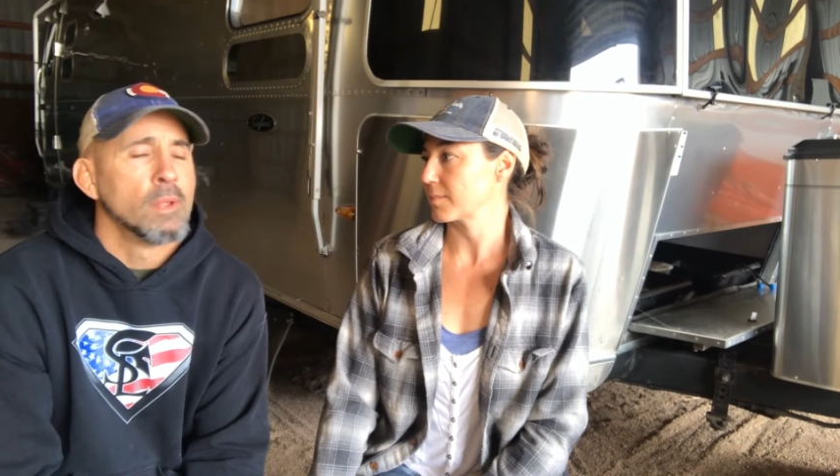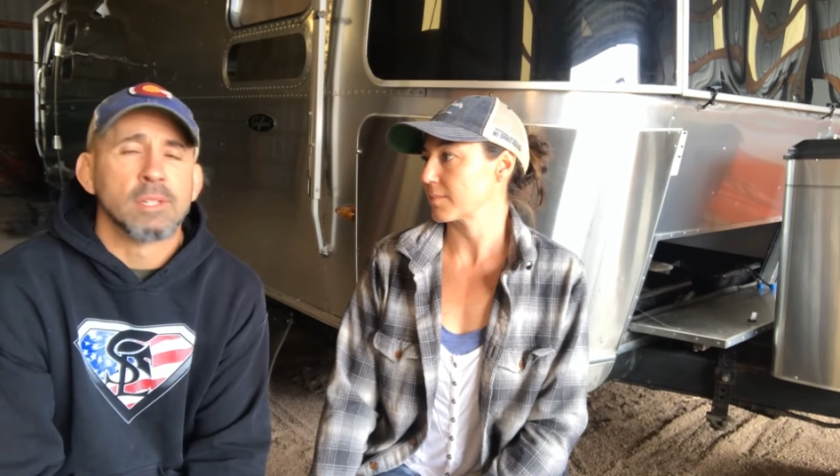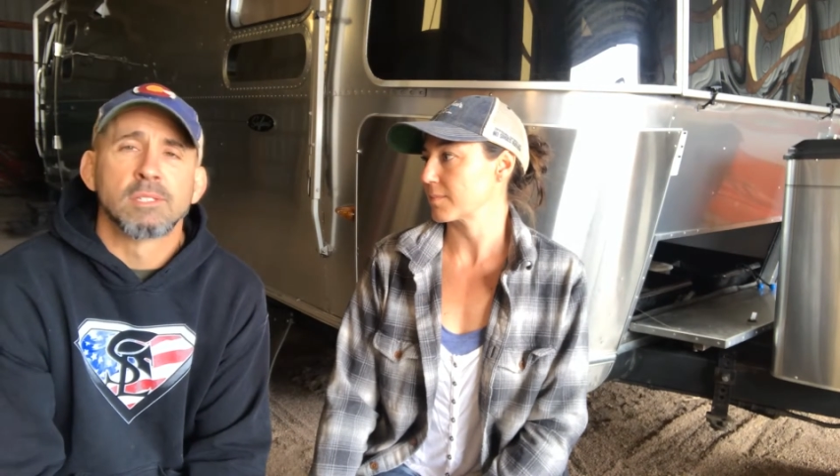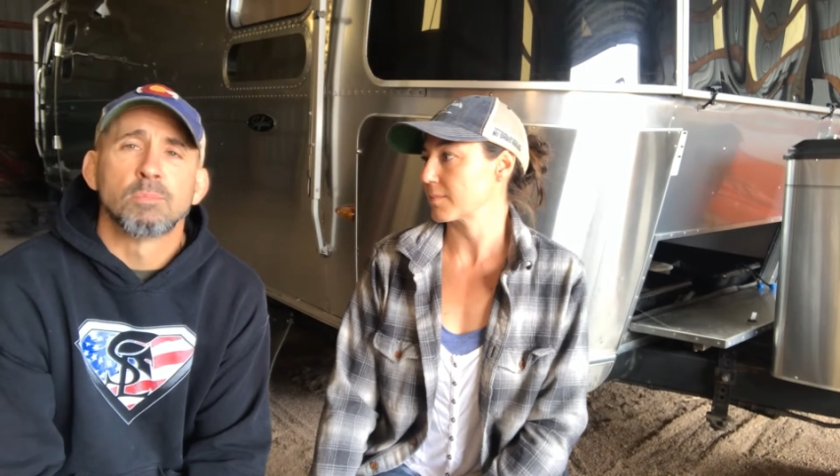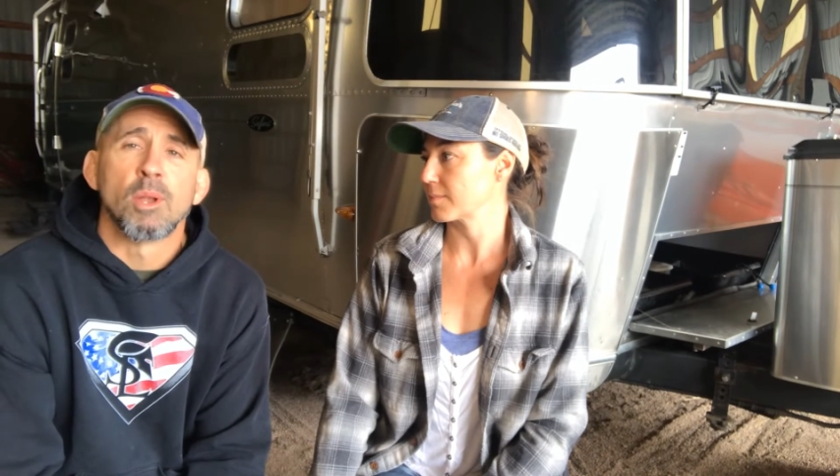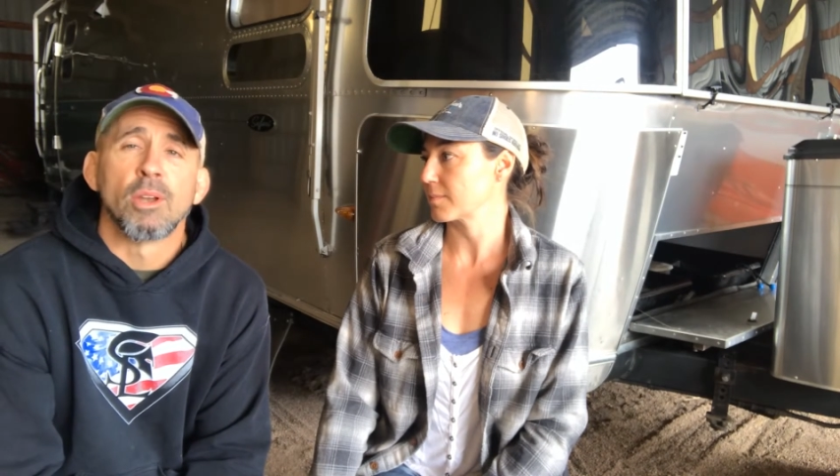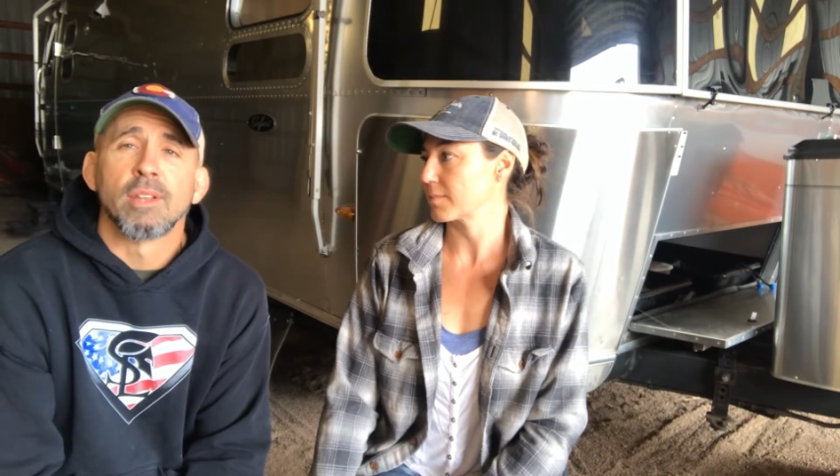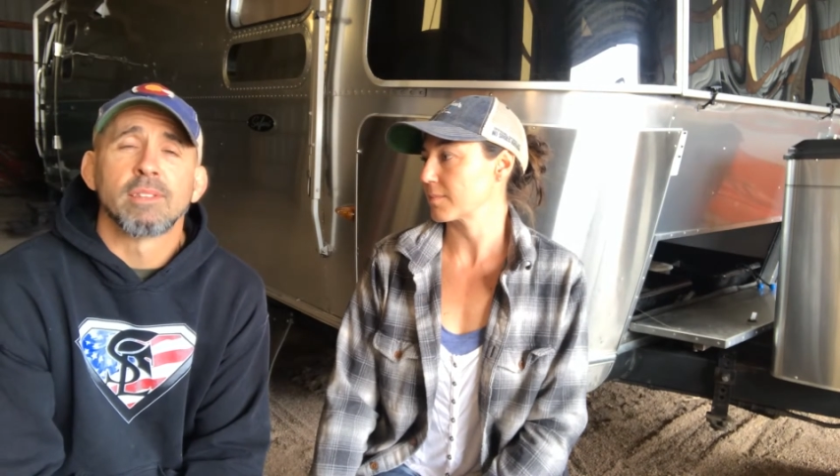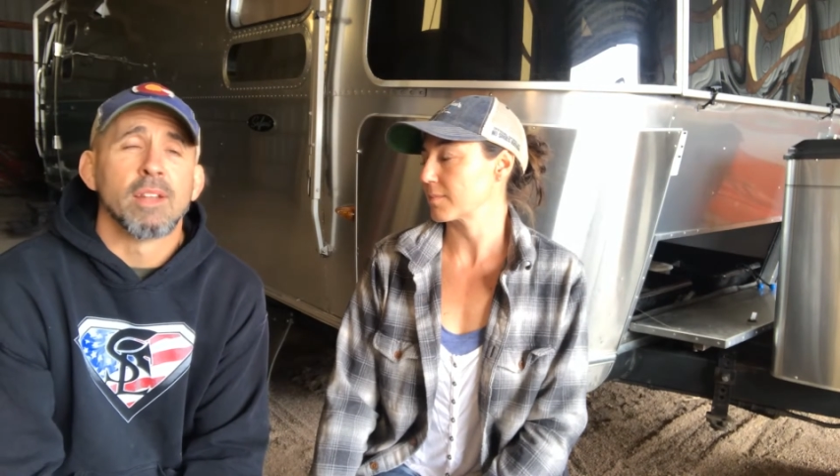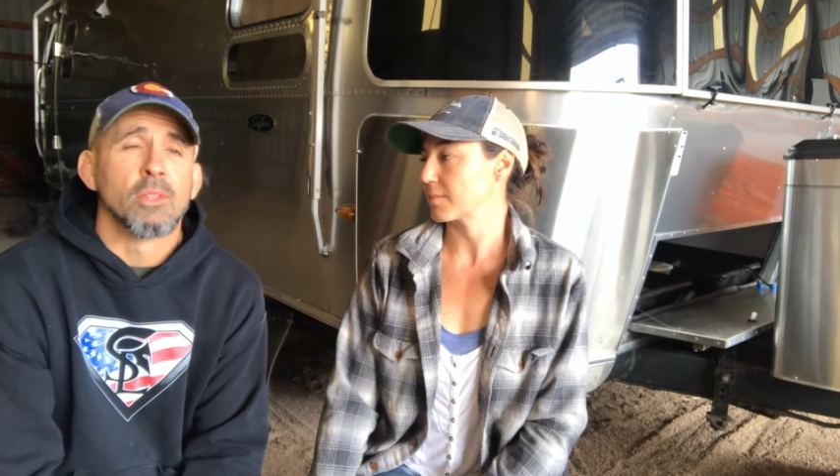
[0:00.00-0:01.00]

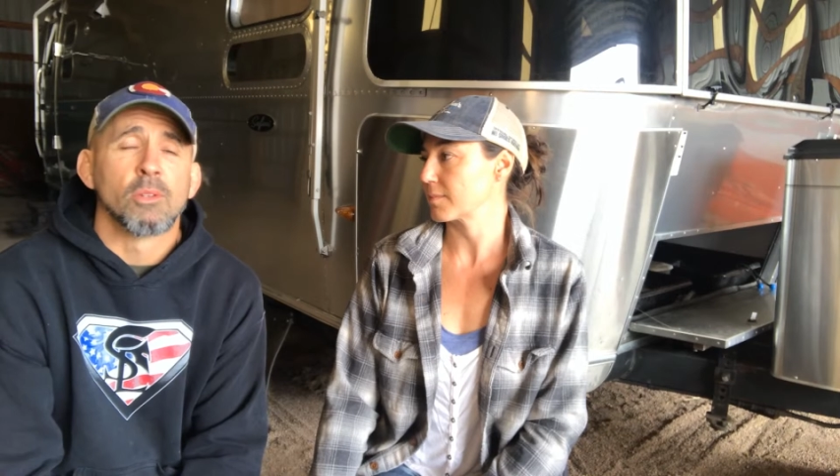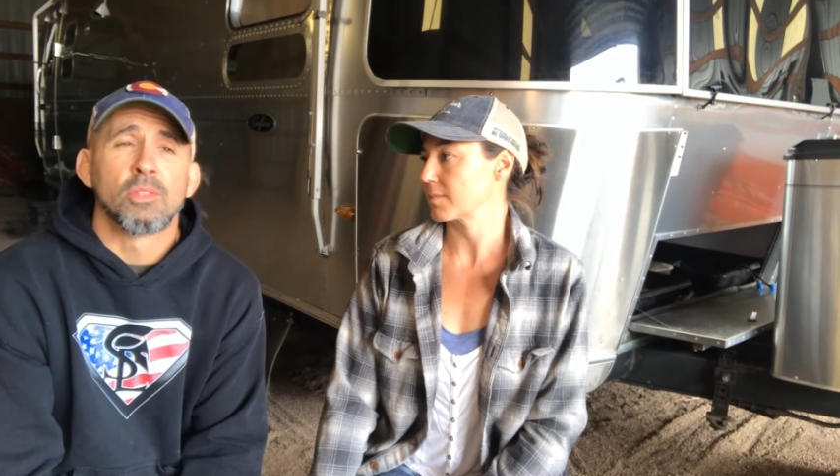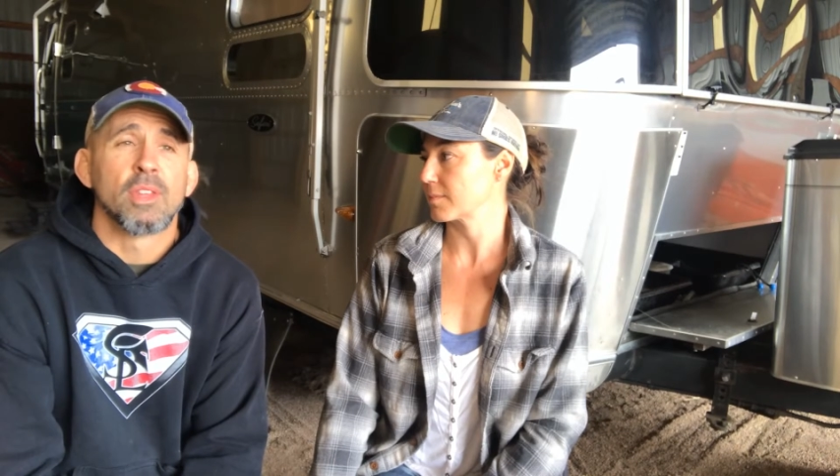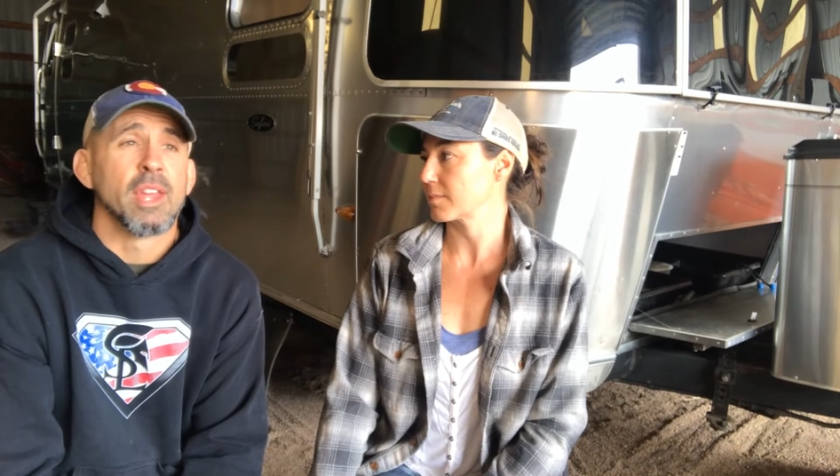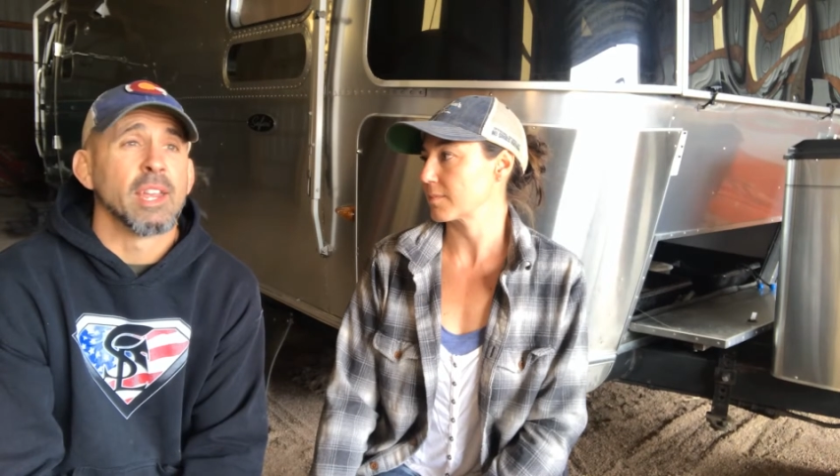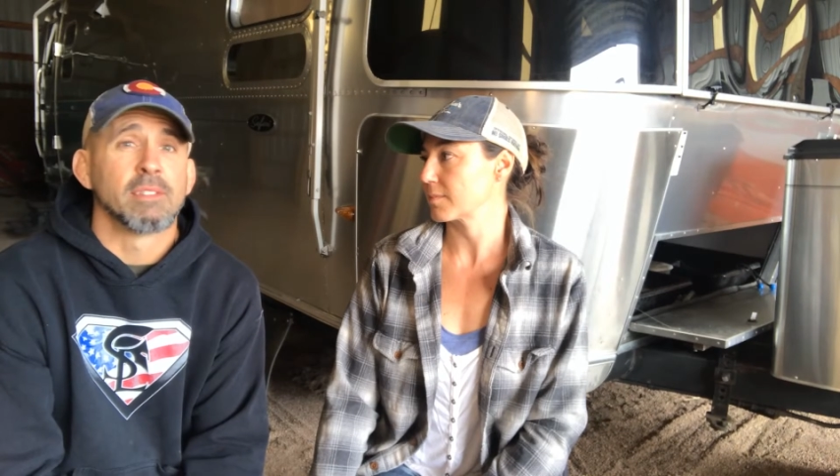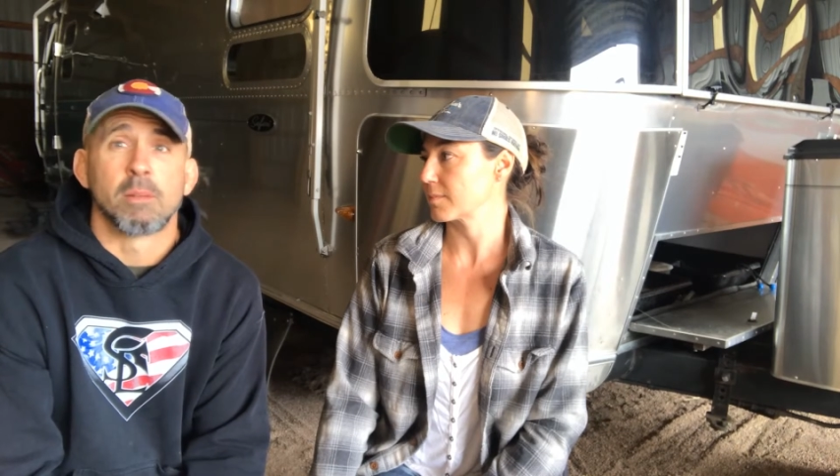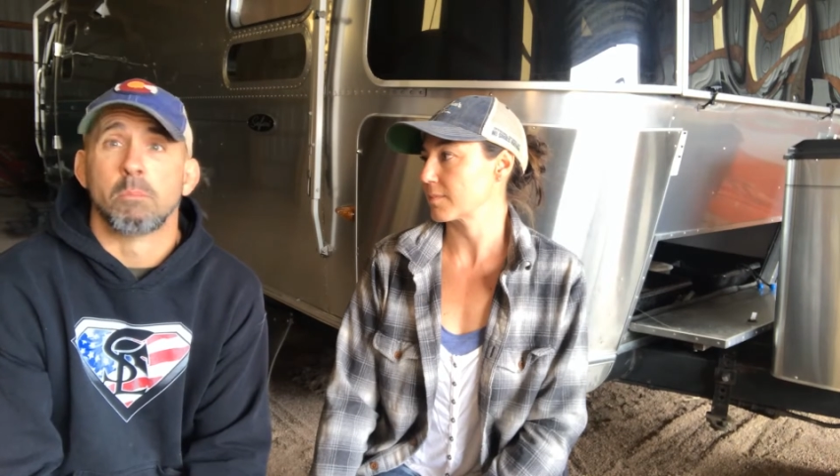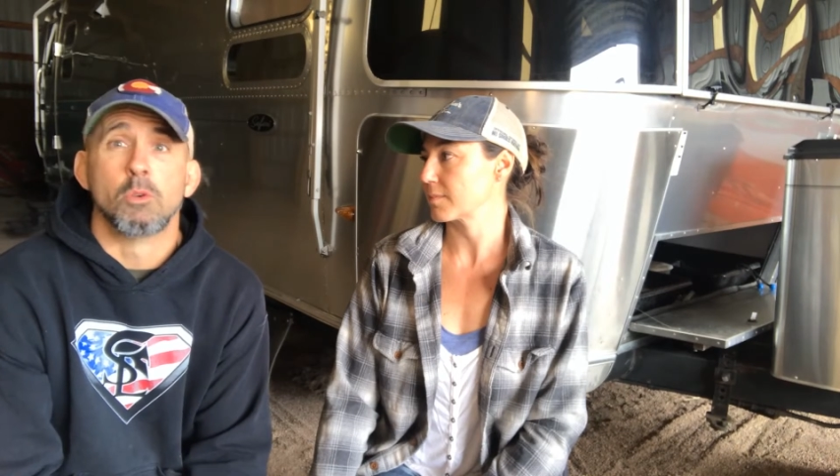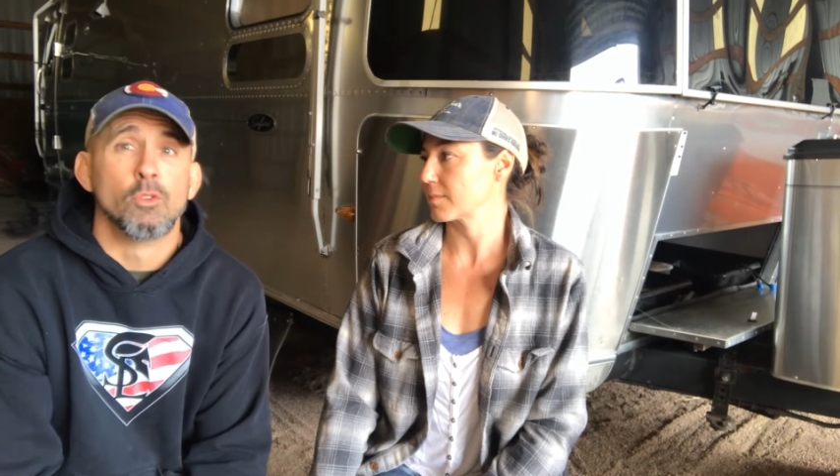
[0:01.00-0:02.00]
experiencing other things
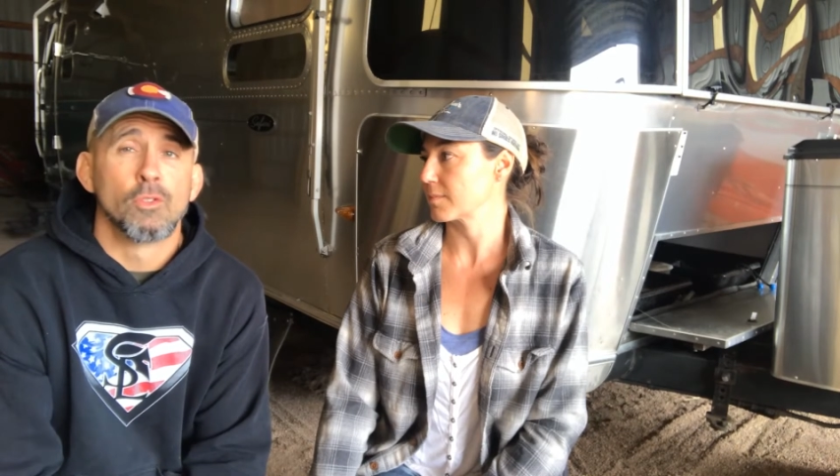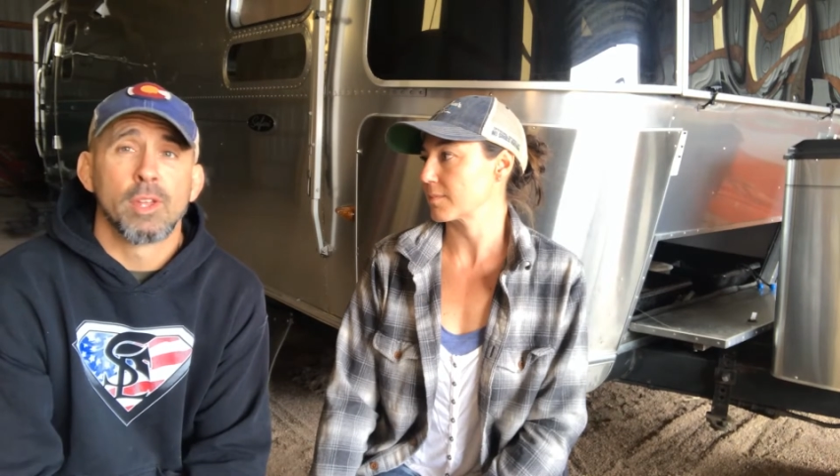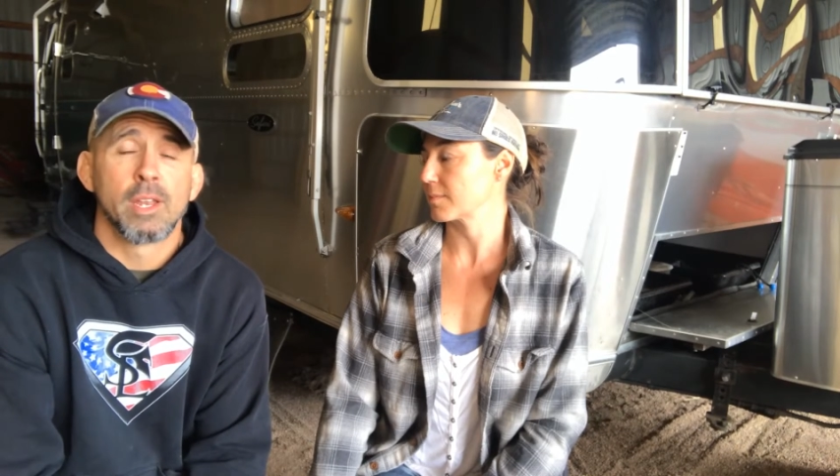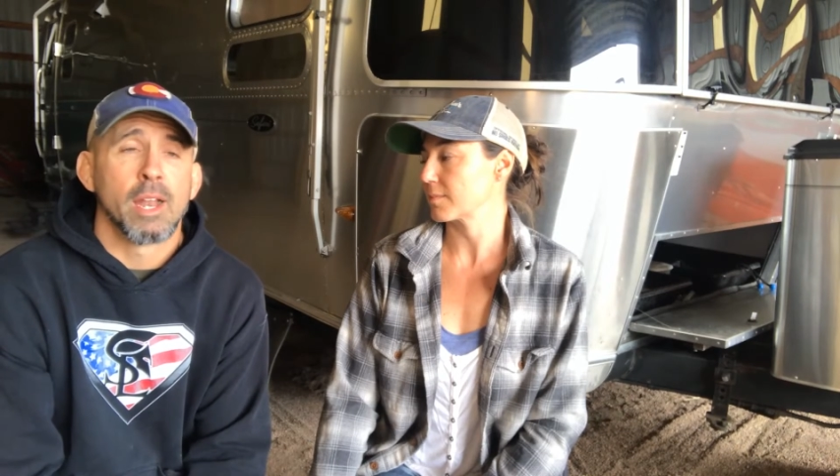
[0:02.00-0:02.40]
and moving,